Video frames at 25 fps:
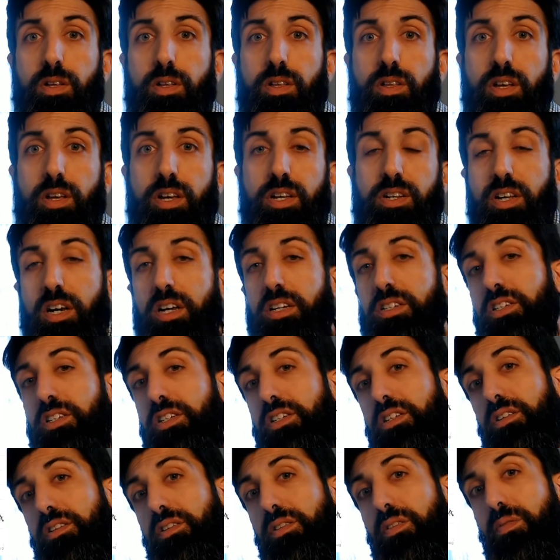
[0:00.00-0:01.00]
It
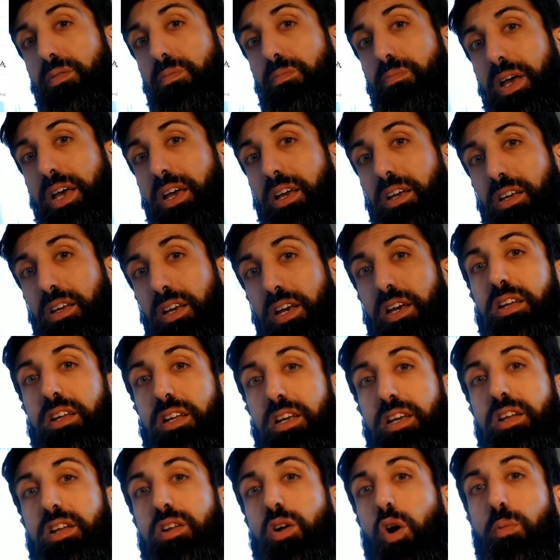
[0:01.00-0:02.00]
doesn't make it,
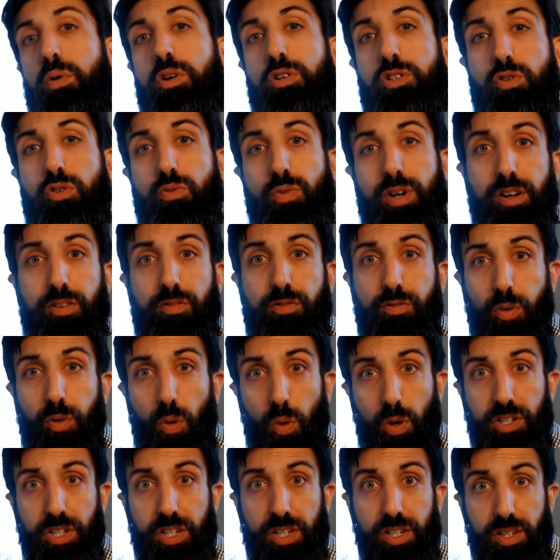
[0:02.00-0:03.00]
it almost
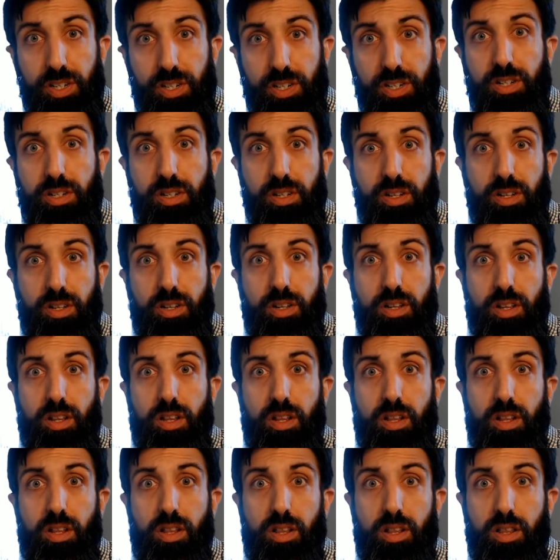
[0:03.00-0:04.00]
reinforces
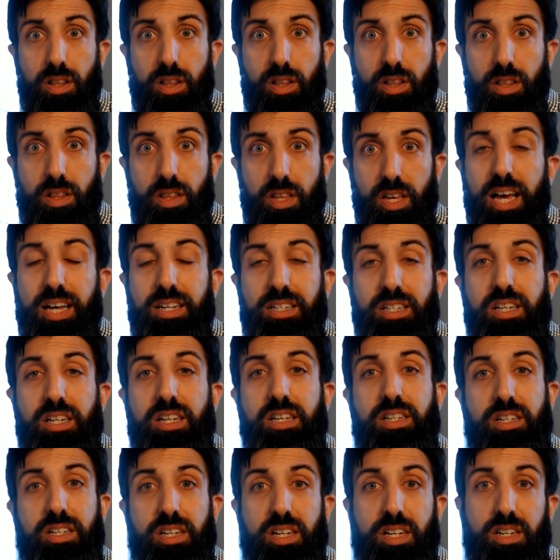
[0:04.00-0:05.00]
the
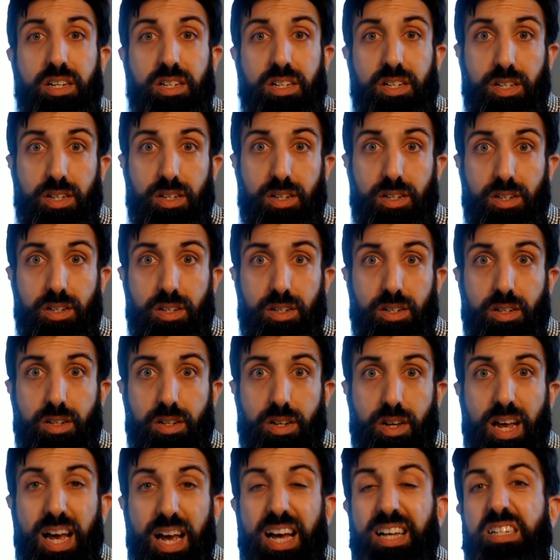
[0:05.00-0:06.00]
SEC's
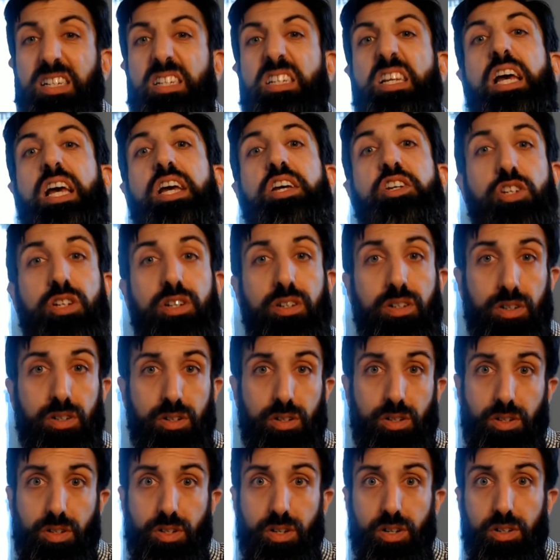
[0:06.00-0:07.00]
hesitation
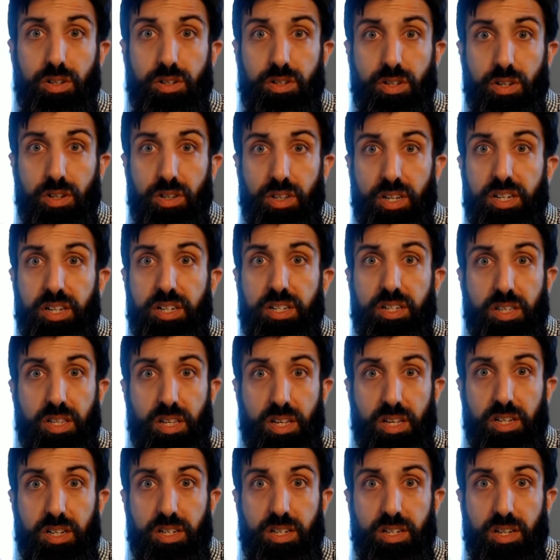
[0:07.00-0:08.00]
to list
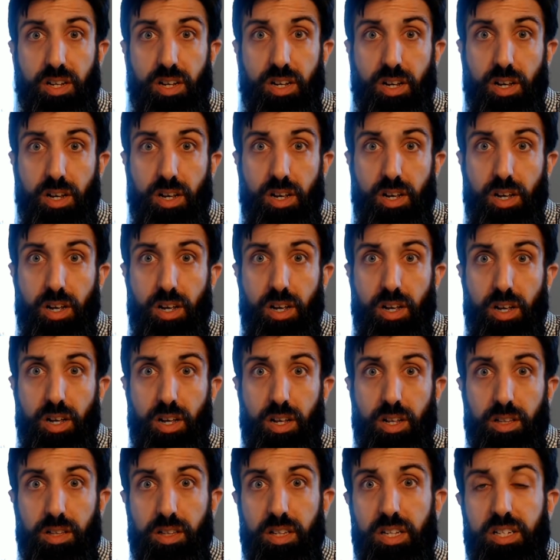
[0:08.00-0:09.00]
these
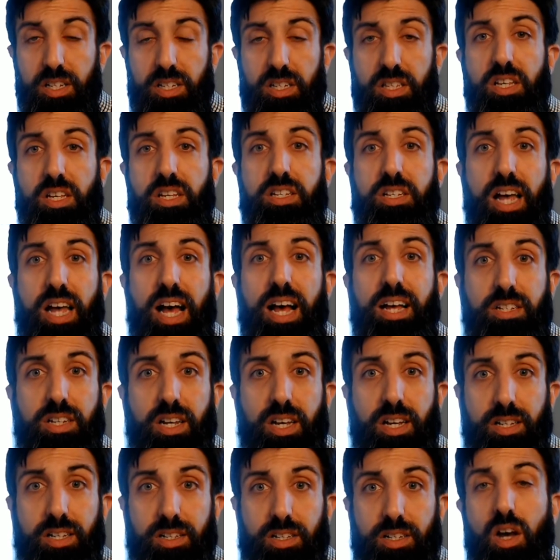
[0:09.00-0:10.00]

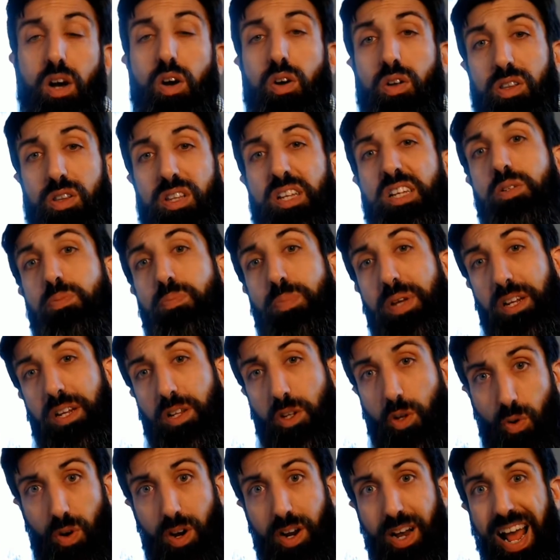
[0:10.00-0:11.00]
assets, list
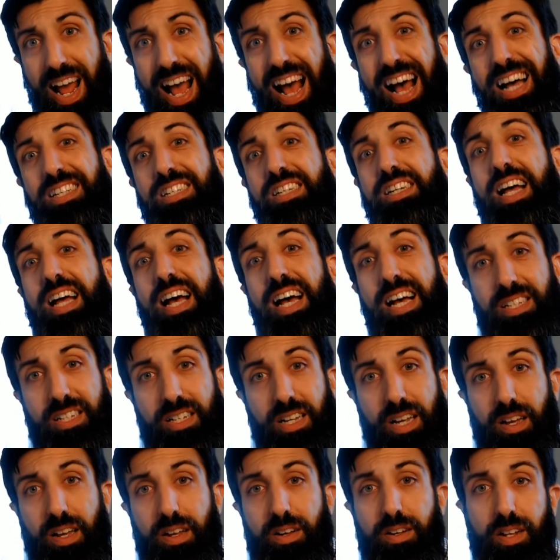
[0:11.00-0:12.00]
Bitcoin as an
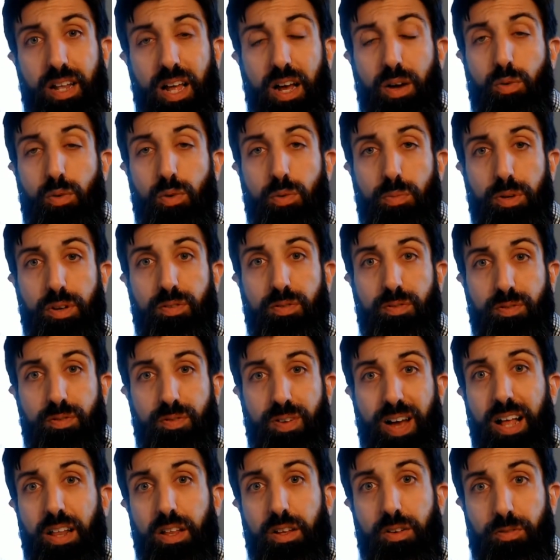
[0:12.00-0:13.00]
asset that would be
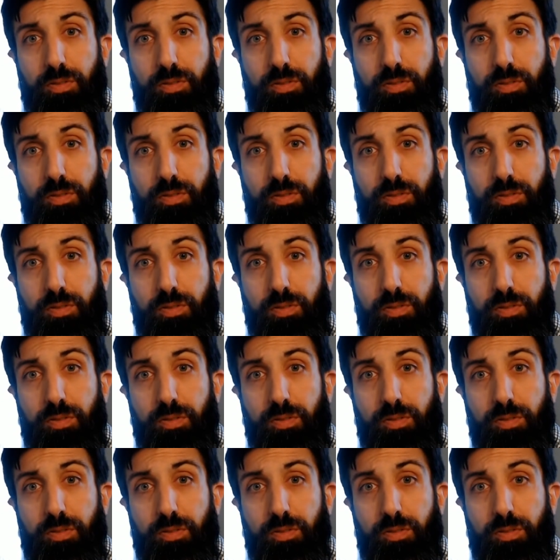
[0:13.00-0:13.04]
valid